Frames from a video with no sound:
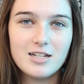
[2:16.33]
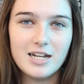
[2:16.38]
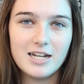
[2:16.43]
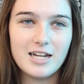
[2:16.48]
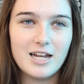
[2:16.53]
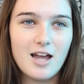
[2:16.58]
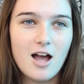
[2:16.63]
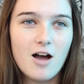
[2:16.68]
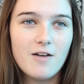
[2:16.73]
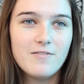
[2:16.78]

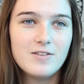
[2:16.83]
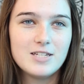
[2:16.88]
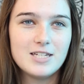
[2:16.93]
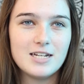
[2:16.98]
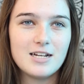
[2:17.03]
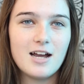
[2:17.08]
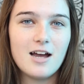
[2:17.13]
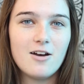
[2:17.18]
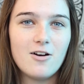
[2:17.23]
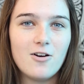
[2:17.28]
Like, obviously
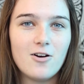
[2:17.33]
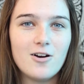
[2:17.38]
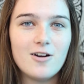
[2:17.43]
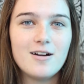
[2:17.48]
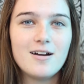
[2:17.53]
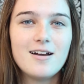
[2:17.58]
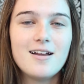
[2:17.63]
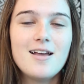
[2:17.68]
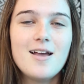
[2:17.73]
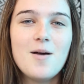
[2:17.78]
it kind of
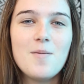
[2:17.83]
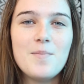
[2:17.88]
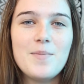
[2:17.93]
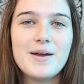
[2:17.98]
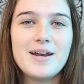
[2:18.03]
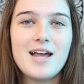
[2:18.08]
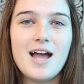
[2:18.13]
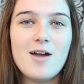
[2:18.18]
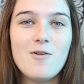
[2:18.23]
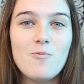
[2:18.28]
hurt,
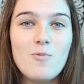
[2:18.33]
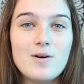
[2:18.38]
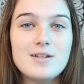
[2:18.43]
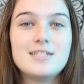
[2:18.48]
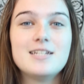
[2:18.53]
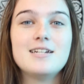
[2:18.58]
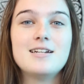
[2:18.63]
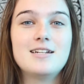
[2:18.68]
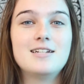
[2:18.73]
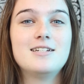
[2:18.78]
but it
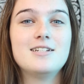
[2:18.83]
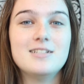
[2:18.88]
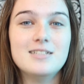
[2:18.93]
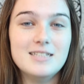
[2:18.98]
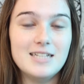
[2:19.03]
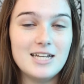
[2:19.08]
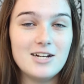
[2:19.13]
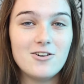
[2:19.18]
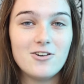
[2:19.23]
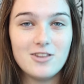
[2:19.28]
wasn't until
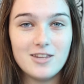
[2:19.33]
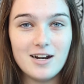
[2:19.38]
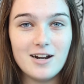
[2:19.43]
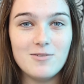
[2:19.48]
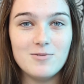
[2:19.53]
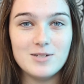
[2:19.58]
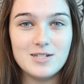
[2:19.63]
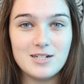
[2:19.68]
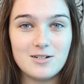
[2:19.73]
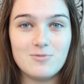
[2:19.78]
later that I
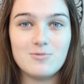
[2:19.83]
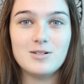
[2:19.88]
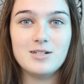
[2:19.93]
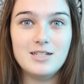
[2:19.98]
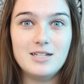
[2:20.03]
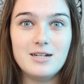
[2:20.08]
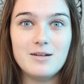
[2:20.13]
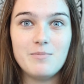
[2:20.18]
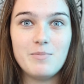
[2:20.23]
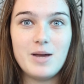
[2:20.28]
was like
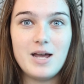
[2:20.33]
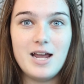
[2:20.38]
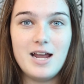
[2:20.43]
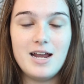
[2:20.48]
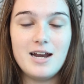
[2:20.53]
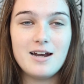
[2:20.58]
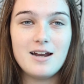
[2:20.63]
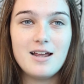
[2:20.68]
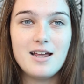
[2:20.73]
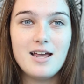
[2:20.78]
really in
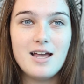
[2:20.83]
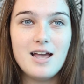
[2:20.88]
pain.